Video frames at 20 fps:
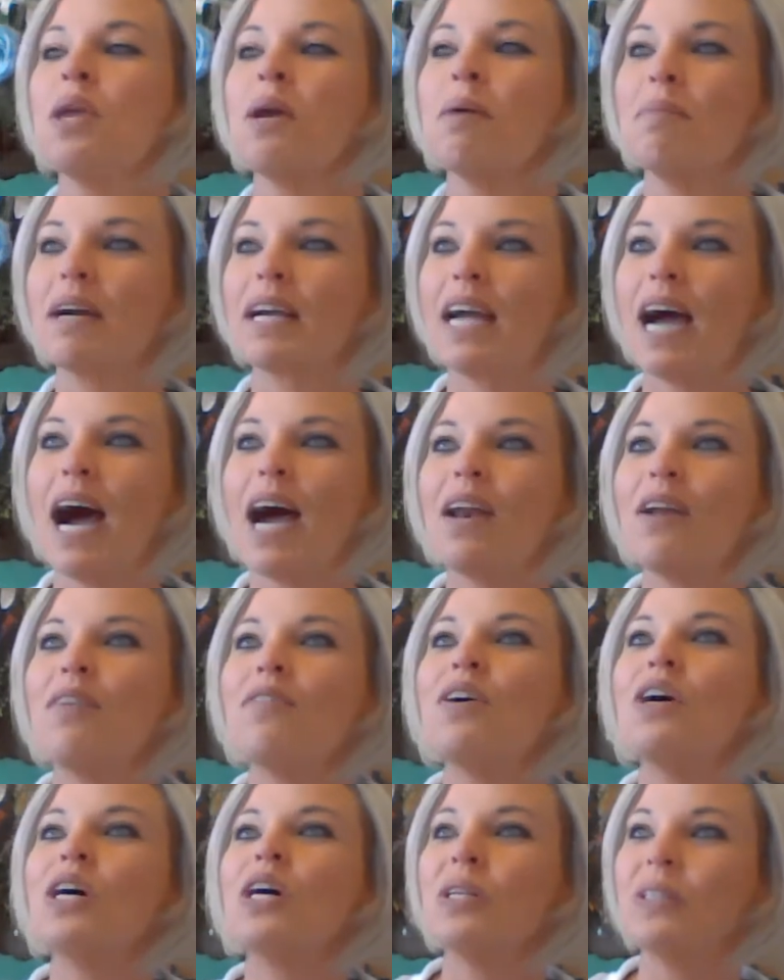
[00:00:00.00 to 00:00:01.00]
But kind of
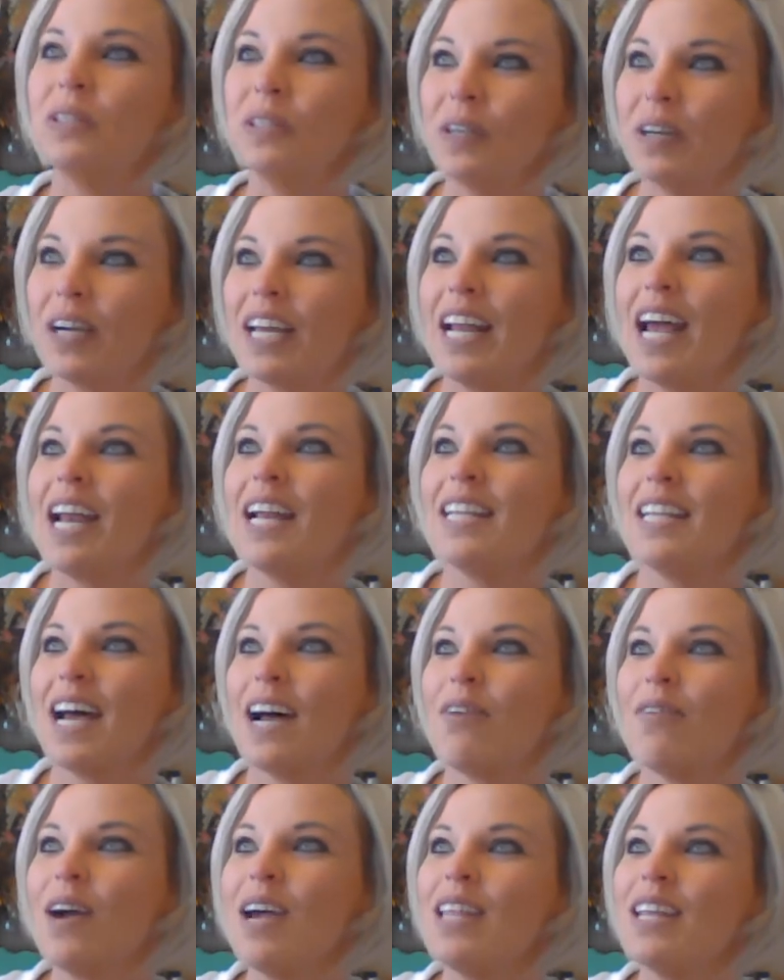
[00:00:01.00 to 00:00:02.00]
looking at it
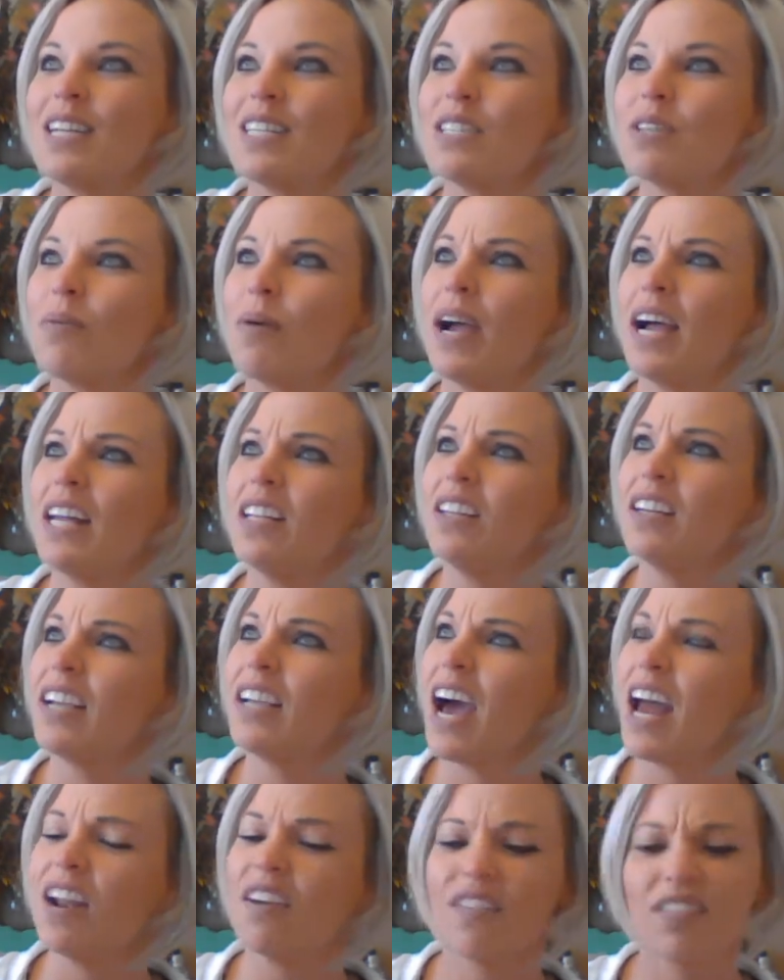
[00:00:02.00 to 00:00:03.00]
that way, that's the way I look
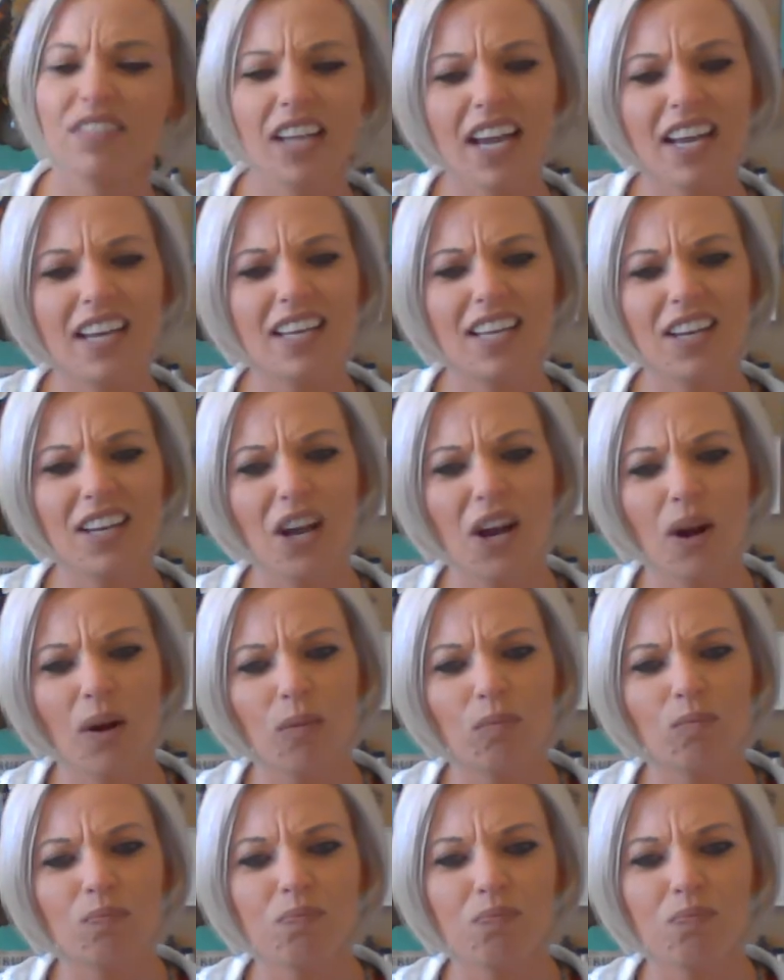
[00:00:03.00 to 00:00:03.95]
at it, like, you know,